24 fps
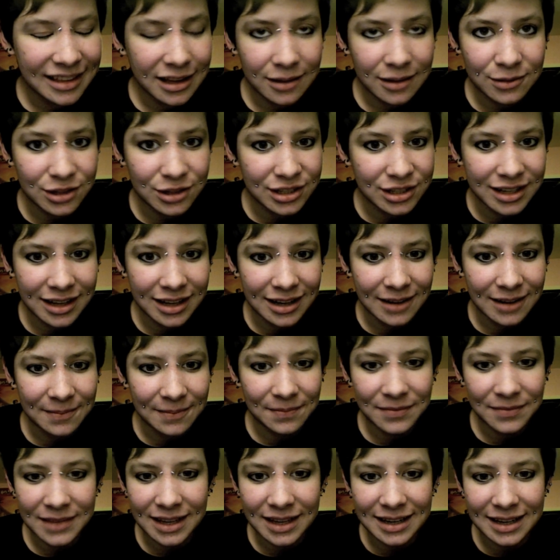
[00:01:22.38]
Just kidding.
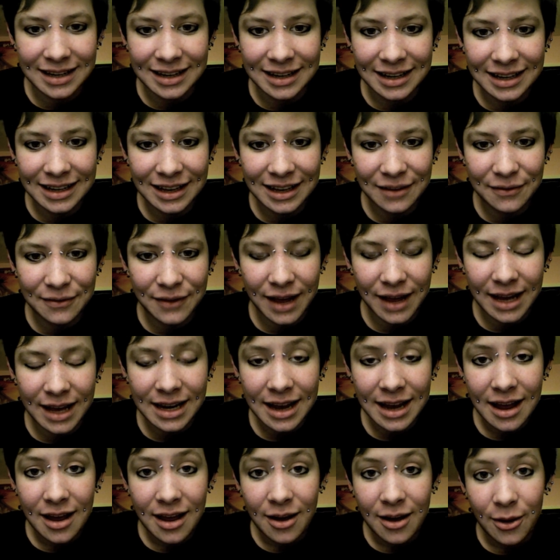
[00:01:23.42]
I did not get fat.
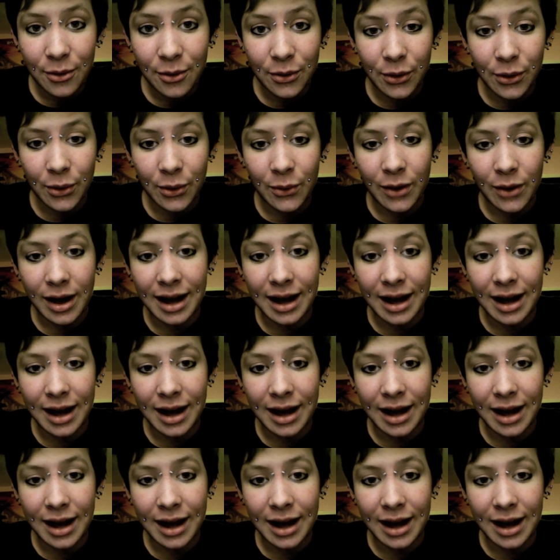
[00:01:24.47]
Although